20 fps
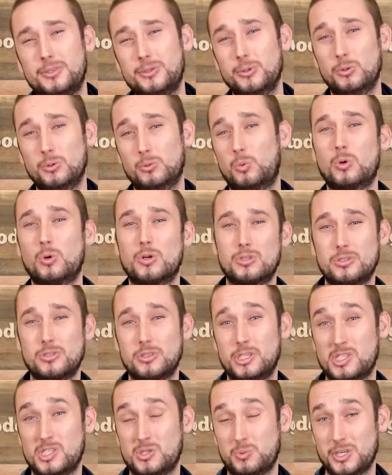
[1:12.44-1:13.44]
to water
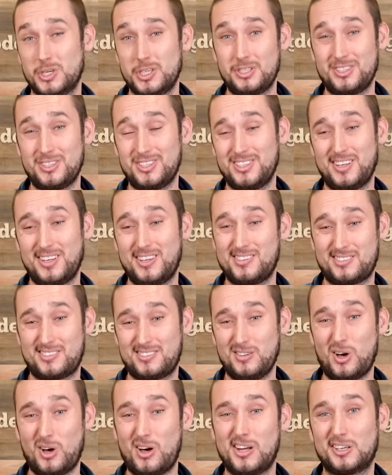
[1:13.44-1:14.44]
stones, which it's
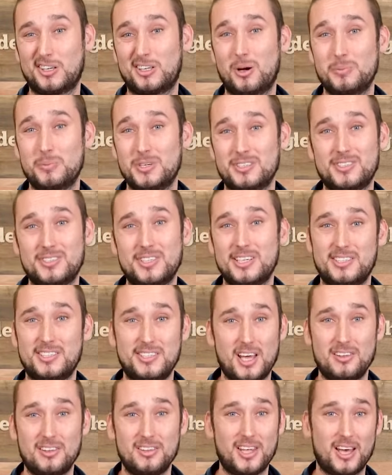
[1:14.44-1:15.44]
not uncommon to see
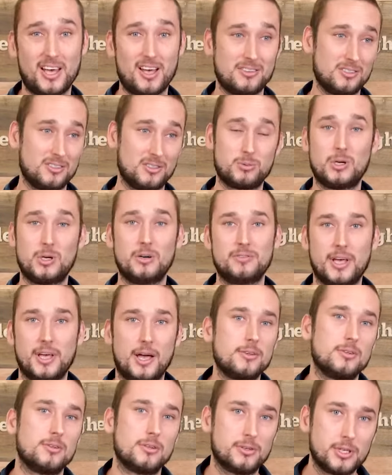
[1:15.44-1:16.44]
10,000,
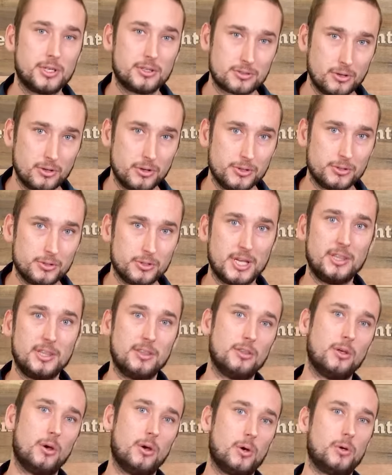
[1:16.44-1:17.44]
12,000 grit stones in
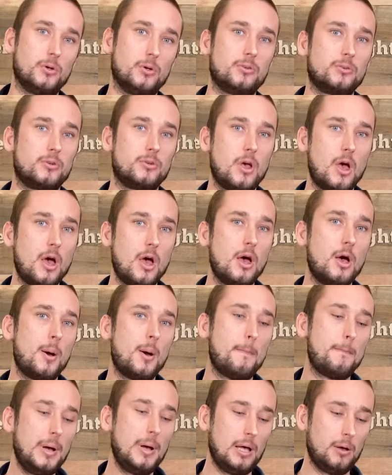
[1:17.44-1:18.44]
those.
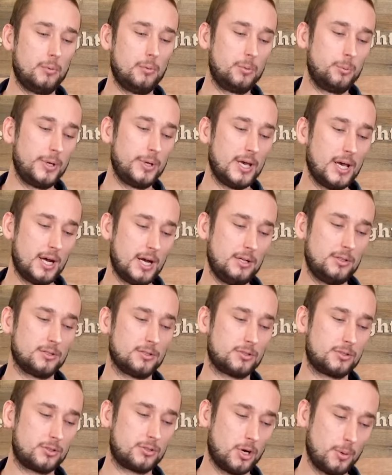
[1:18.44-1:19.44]
But when we add the
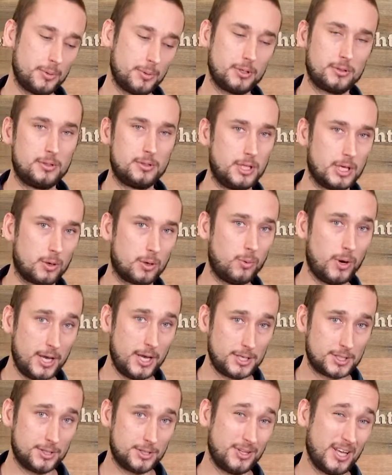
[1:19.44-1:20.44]
stropping to the
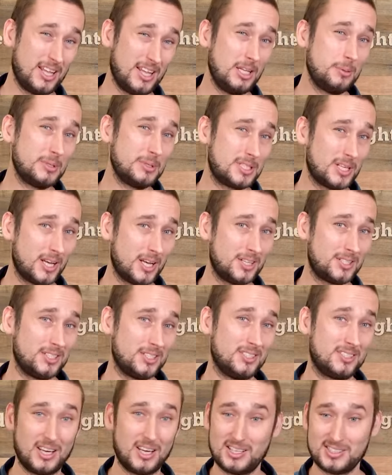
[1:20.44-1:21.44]
equation, that
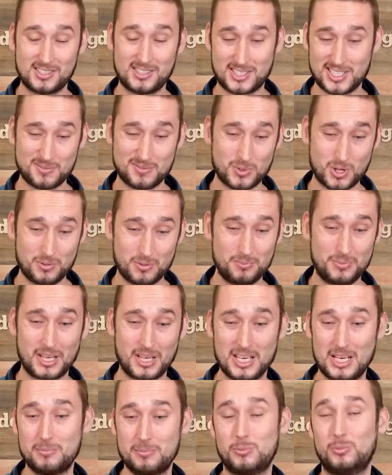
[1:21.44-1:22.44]
limitation does somewhat
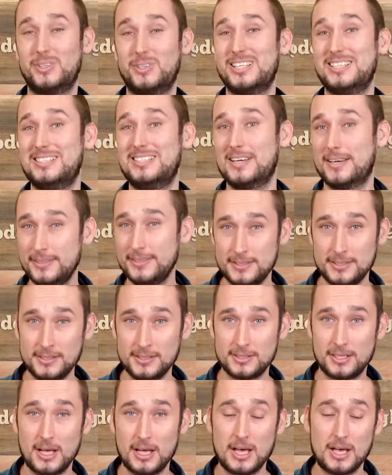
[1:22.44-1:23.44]
become
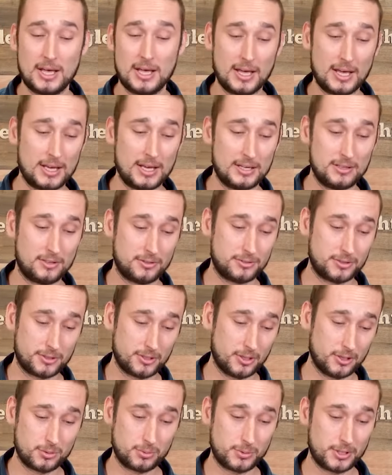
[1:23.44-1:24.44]
redundant and the
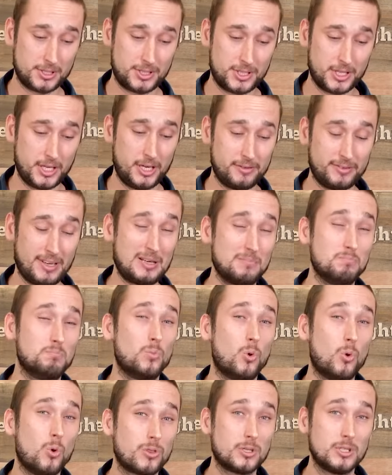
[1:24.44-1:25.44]
results we achieve are
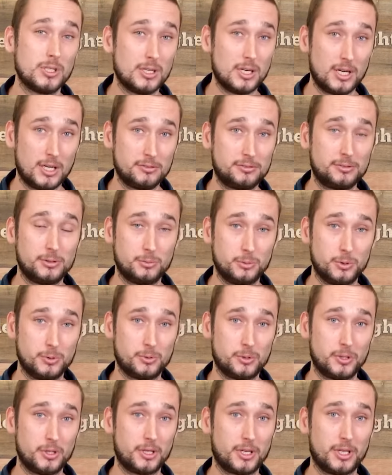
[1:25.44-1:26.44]
more than enough for
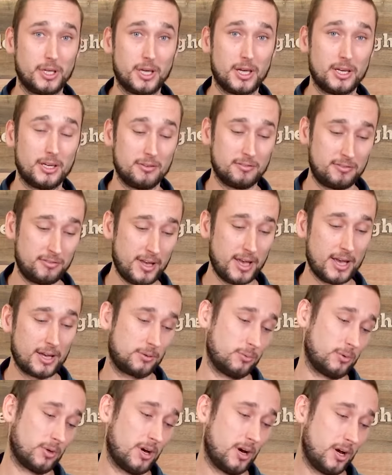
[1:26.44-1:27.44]
woodworking and in fact
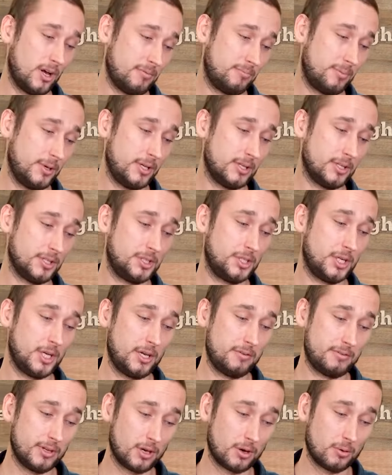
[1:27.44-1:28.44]
what I've been
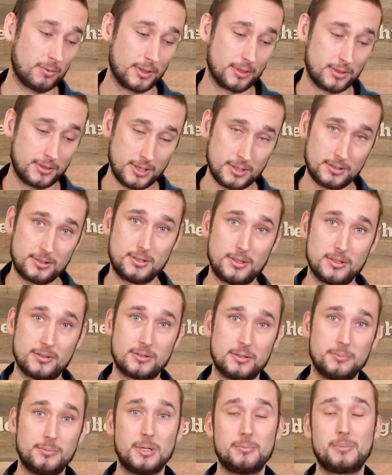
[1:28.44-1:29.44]
achieving with this
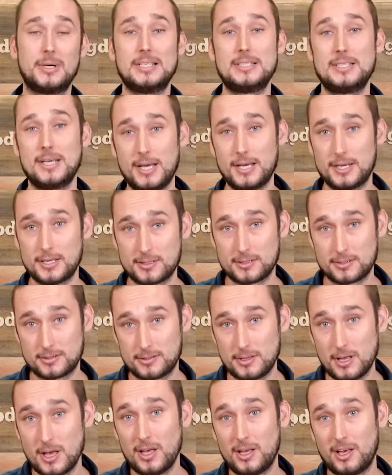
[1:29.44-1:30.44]
system in my tests
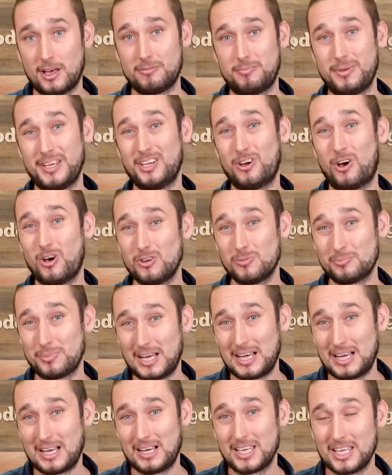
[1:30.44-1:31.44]
have been on
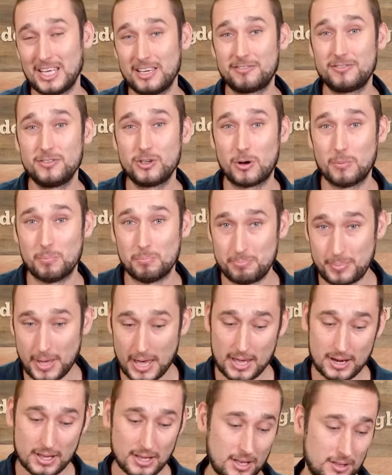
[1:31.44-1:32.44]
par, if not
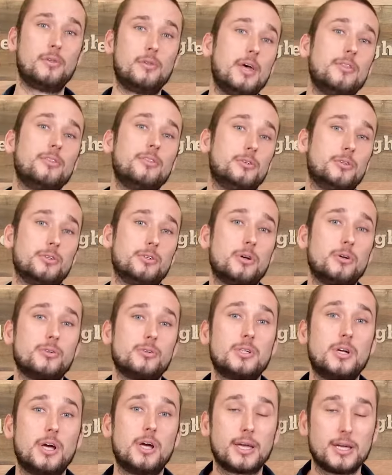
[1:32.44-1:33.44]
better, than the results
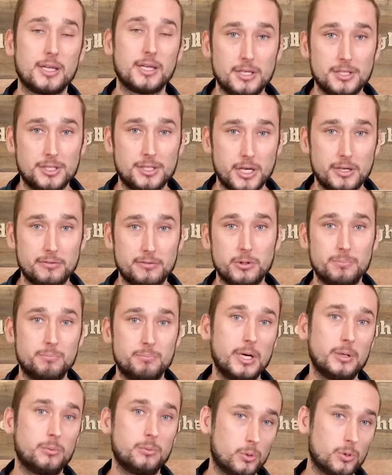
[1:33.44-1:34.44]
that I can achieve with
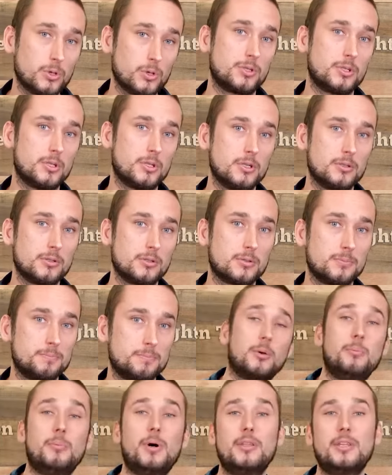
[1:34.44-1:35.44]
my waterstones.
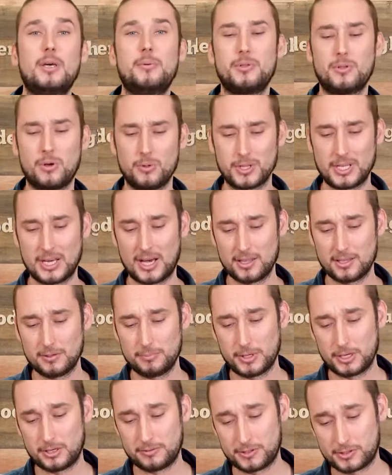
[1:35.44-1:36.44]
Combine that with all the other
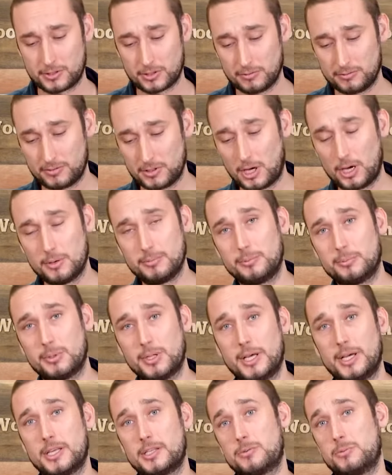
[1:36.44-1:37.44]
benefits of diamond
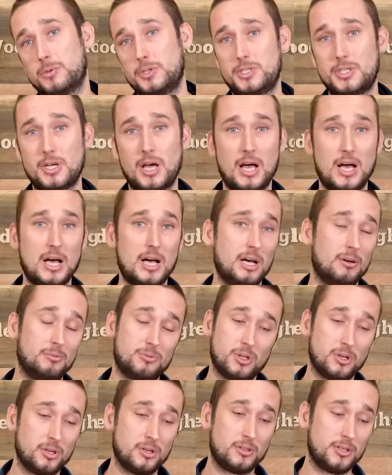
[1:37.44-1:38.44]
plates, which are,
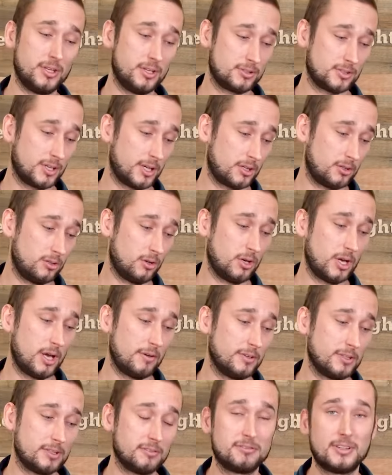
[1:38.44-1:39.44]
you know, things like not
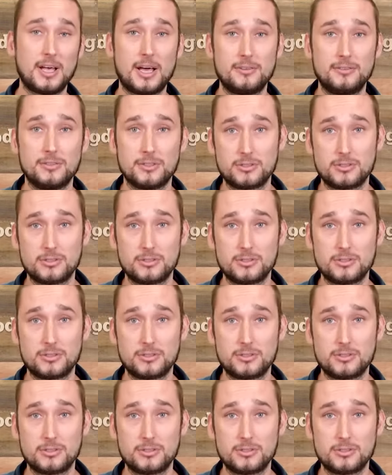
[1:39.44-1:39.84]
having to flatten the